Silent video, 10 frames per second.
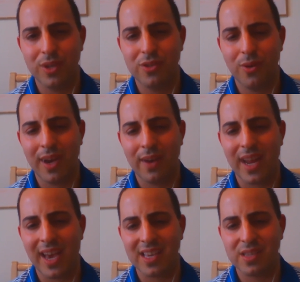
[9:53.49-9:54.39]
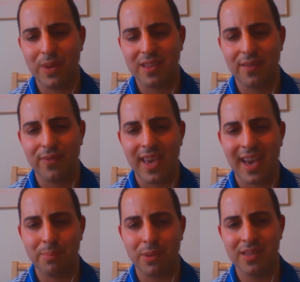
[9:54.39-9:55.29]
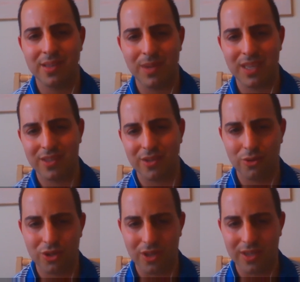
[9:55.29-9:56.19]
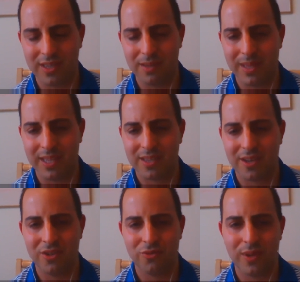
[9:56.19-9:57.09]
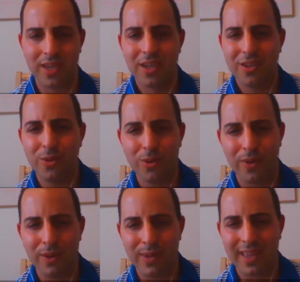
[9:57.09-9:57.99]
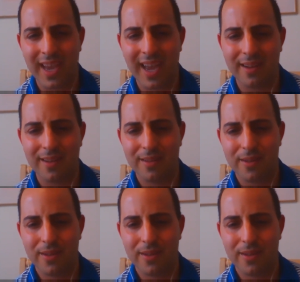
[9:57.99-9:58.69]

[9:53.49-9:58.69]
we do have an aspect of capitalism and socialism in this country. Do you agree with that?